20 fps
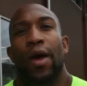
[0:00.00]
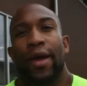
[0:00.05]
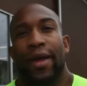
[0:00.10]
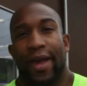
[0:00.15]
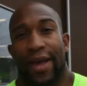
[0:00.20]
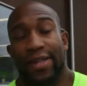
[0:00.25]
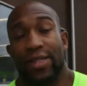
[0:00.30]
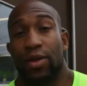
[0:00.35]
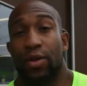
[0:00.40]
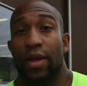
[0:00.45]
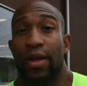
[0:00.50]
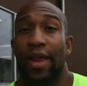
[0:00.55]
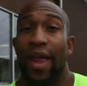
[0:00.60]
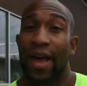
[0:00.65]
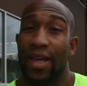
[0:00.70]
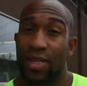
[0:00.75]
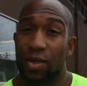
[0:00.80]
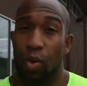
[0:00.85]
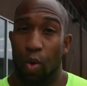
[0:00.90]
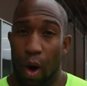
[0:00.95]
Okay, so the
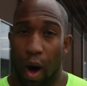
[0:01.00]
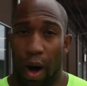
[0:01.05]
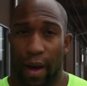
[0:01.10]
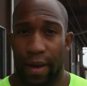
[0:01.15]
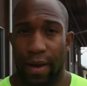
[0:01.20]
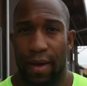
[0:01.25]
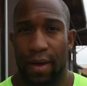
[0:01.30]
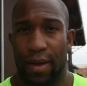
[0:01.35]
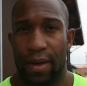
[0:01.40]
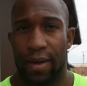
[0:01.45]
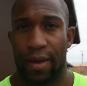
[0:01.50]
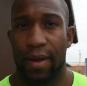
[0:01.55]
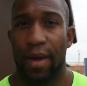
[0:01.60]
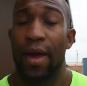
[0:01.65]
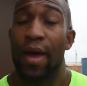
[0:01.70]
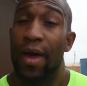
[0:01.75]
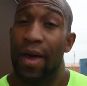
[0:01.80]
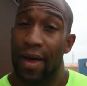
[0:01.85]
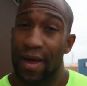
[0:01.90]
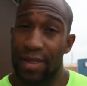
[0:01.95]
next WOD
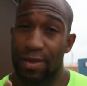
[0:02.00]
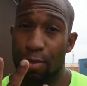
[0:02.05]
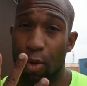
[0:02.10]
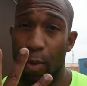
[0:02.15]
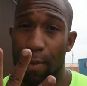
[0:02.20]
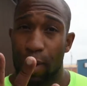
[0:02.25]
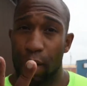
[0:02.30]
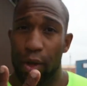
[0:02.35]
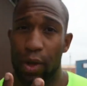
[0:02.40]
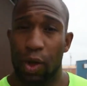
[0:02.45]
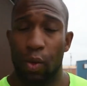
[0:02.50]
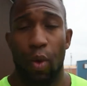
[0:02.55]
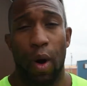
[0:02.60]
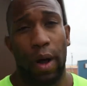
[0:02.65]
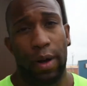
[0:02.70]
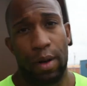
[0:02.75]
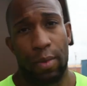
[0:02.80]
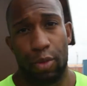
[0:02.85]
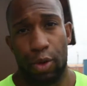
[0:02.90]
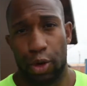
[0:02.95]
is mobility
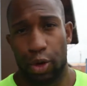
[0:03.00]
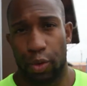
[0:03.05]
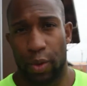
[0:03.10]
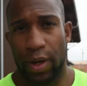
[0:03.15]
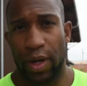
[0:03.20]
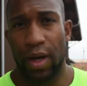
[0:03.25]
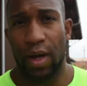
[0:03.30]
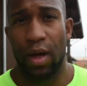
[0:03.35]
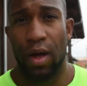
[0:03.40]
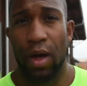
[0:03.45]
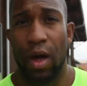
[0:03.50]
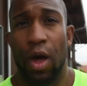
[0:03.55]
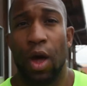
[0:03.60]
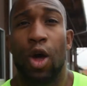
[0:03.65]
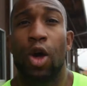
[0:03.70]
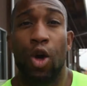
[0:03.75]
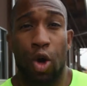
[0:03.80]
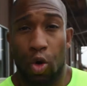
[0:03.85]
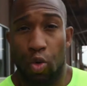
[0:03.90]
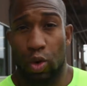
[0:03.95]
WOD number 3.
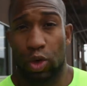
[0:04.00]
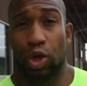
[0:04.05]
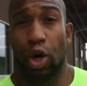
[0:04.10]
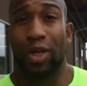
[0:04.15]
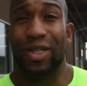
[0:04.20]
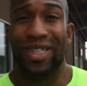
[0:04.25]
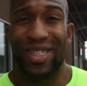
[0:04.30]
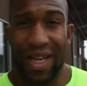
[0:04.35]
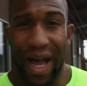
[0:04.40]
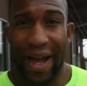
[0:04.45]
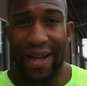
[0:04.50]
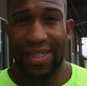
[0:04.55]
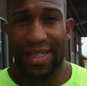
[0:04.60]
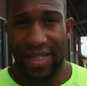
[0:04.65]
Which are side